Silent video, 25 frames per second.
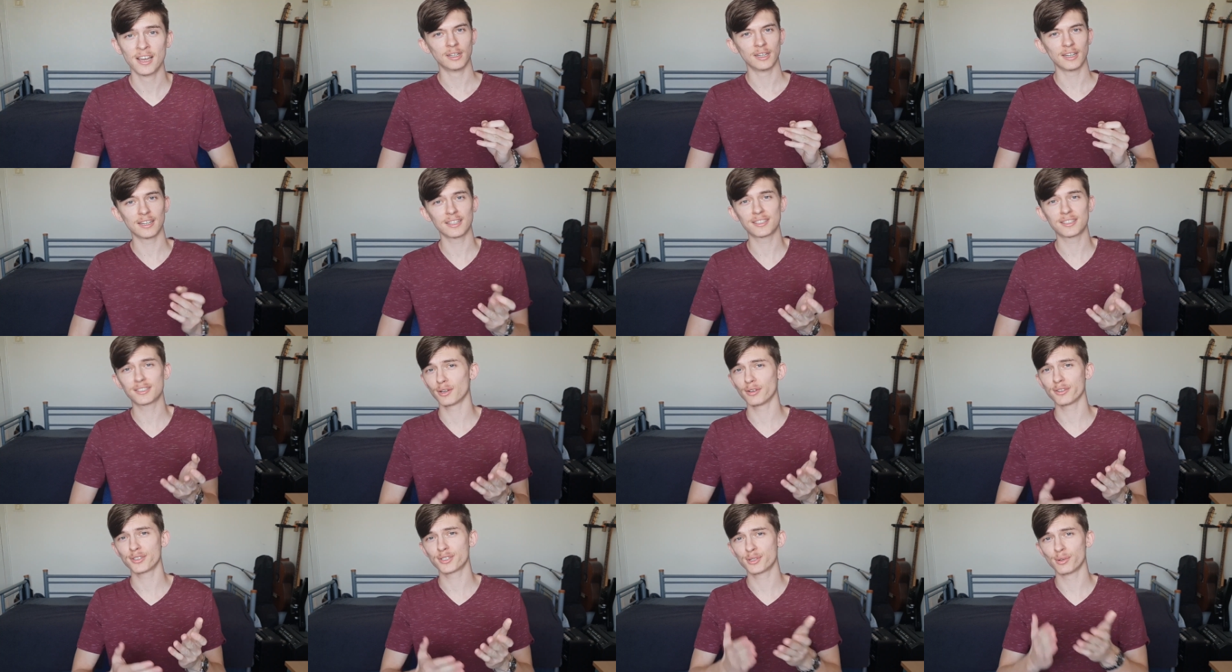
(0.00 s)
It's
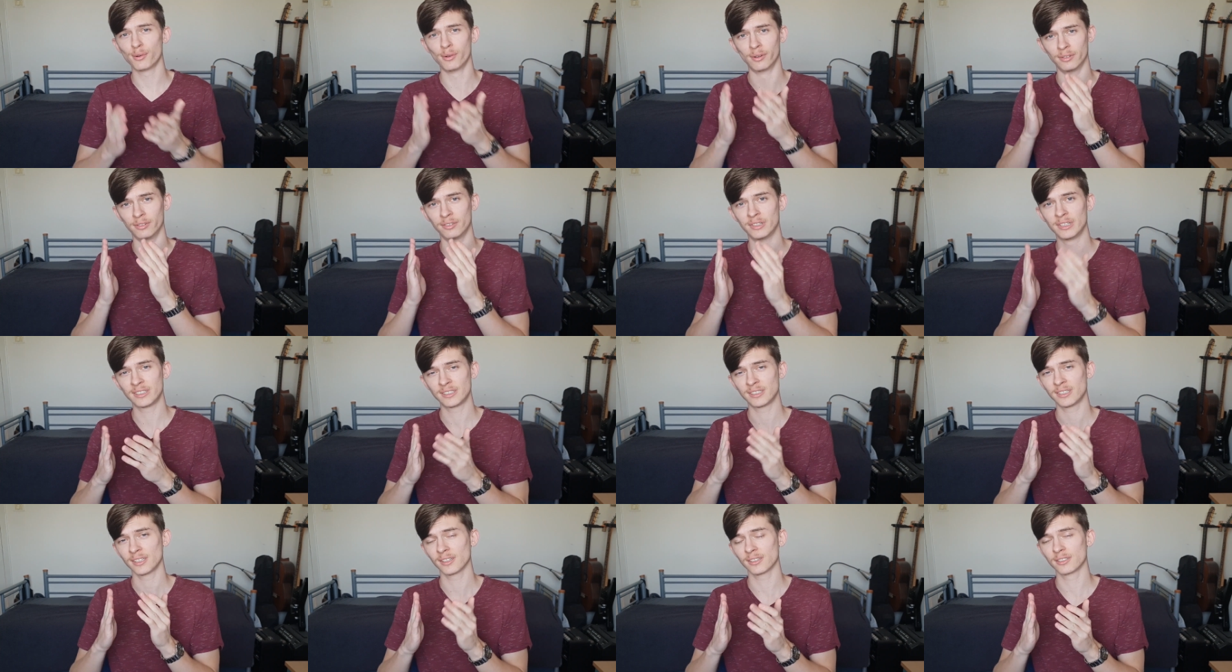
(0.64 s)
also a
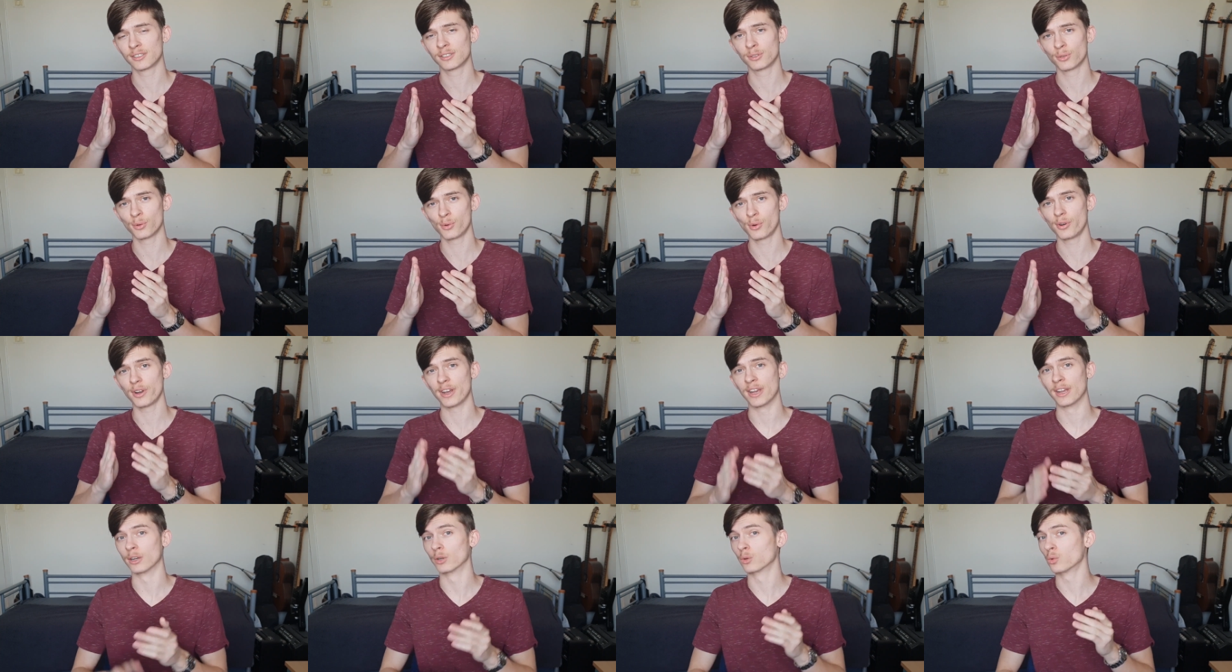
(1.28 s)
retail
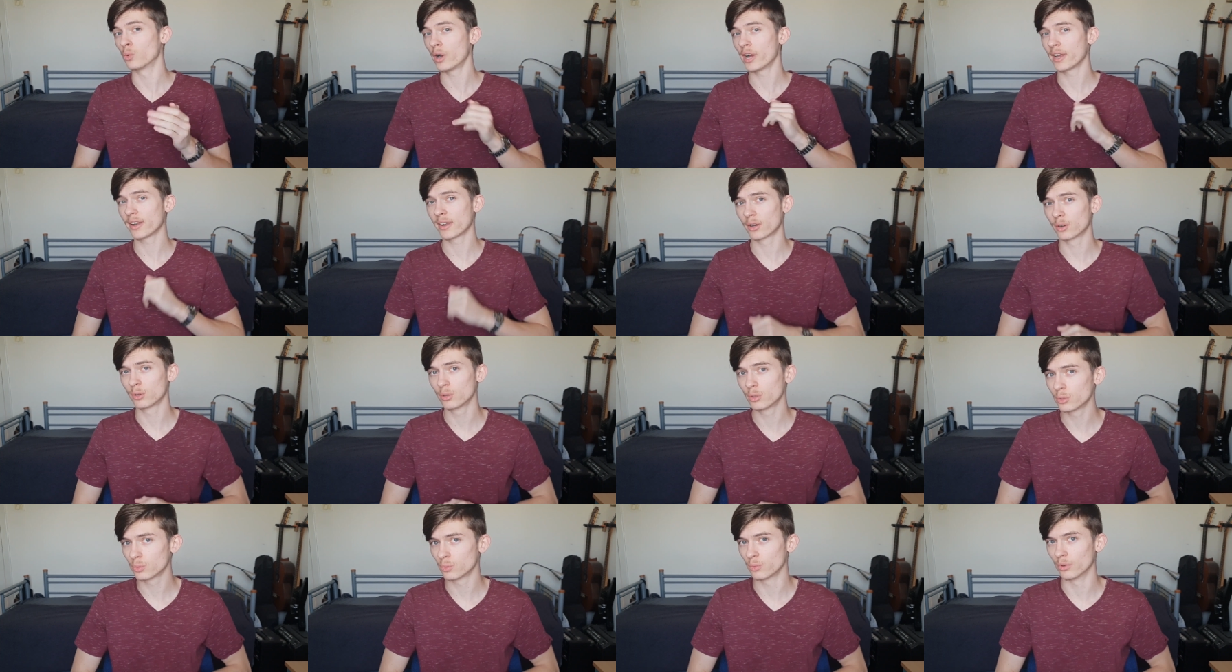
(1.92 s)
store and quite a
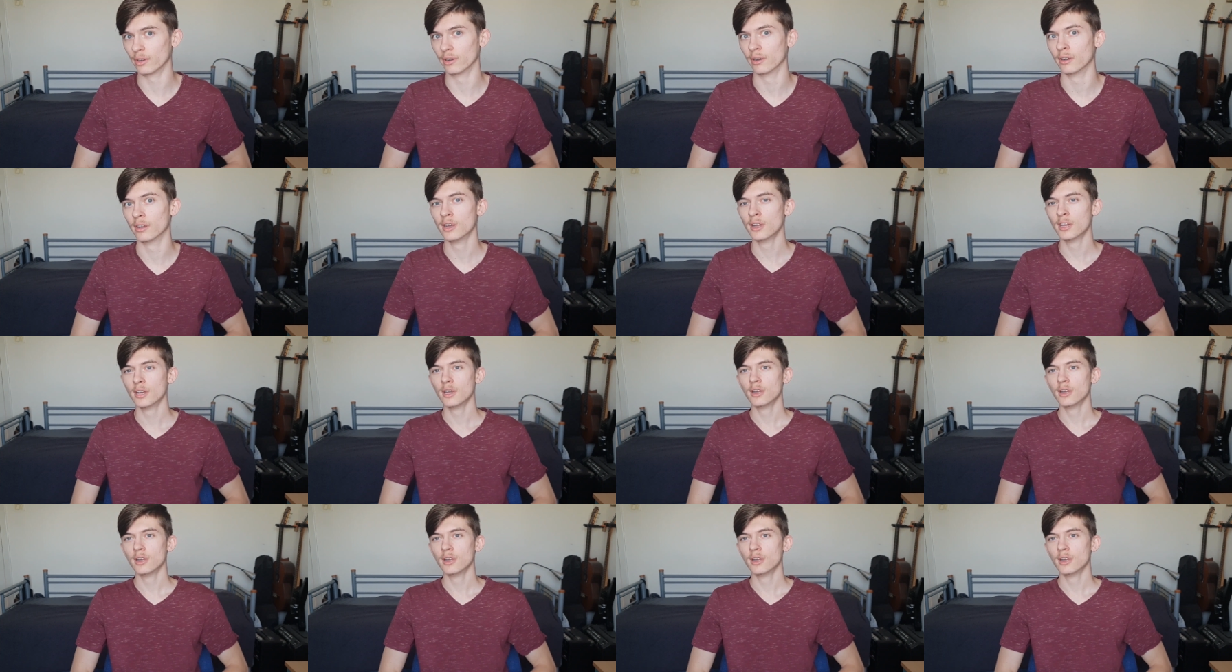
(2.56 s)
good one.